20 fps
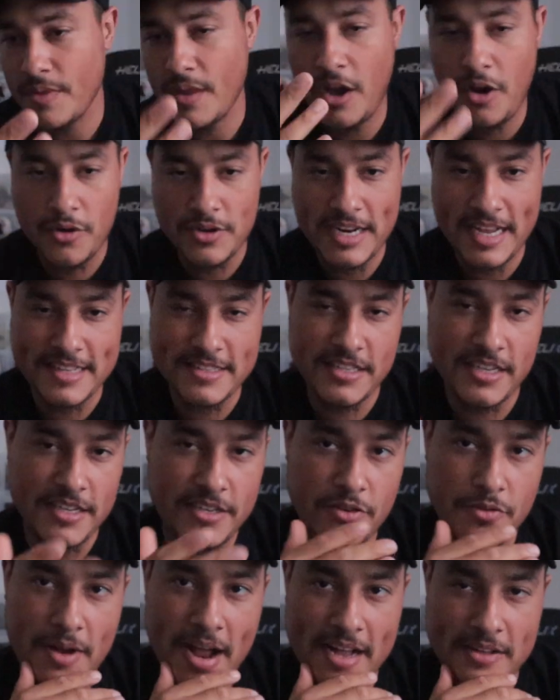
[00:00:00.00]
I would like to
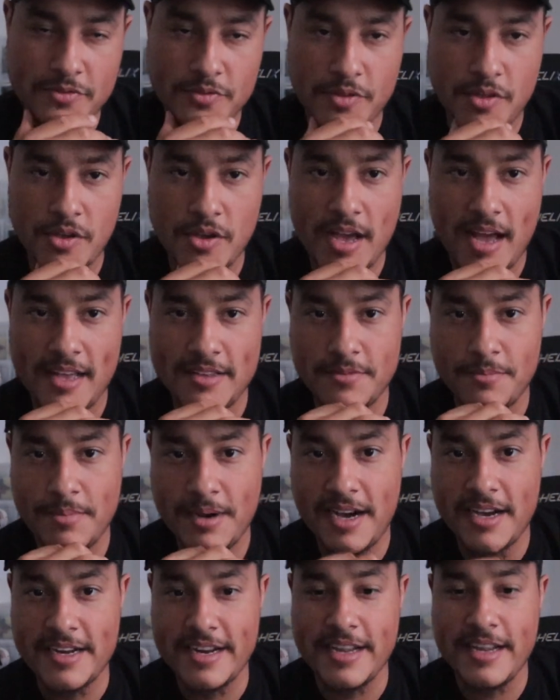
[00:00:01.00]
interact with you guys
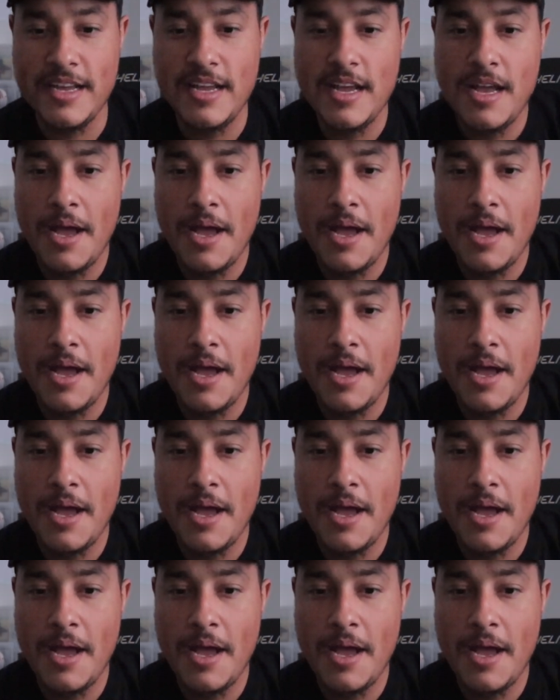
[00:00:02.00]
about it.